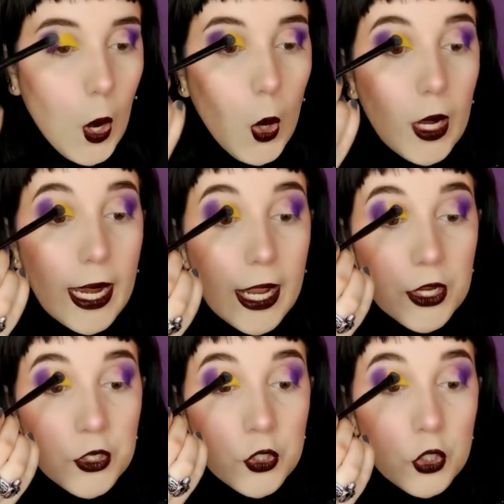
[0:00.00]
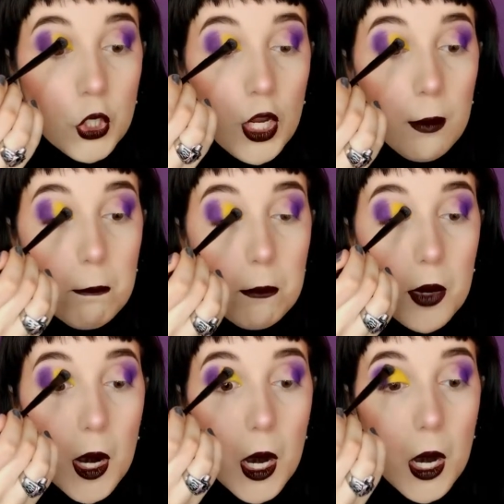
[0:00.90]
Look at that shit,
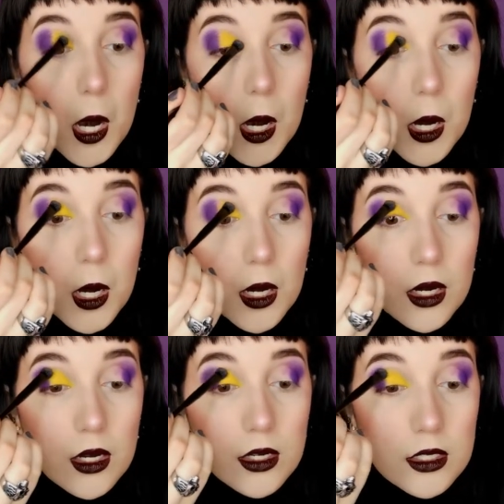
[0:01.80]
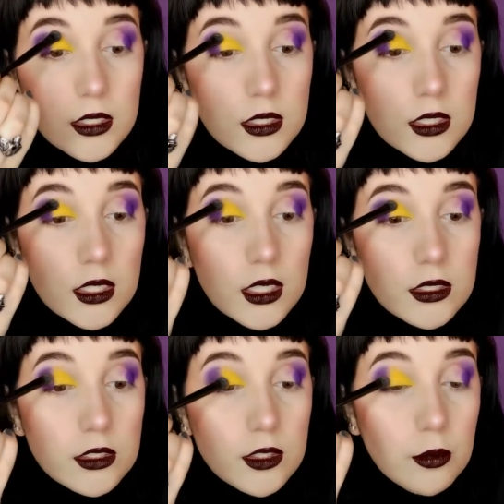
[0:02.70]
bruh.
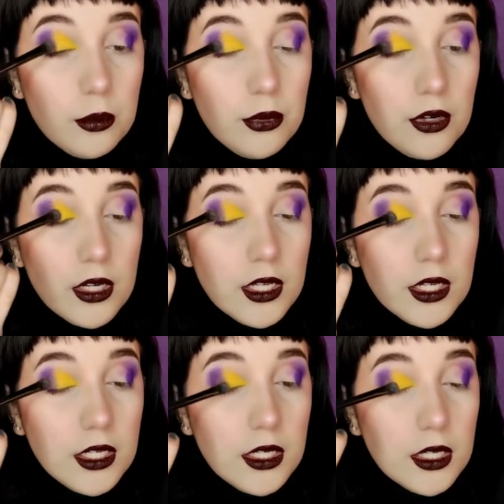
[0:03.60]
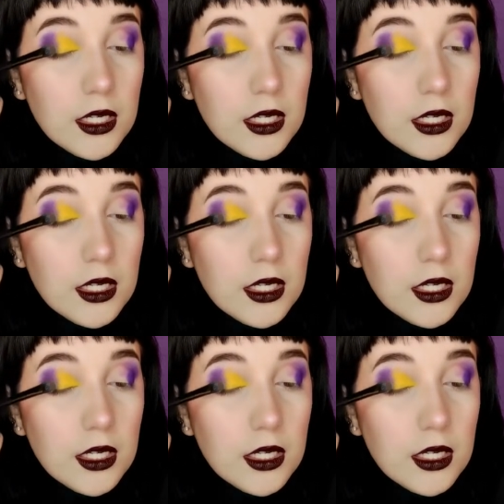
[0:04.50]
It's so pretty.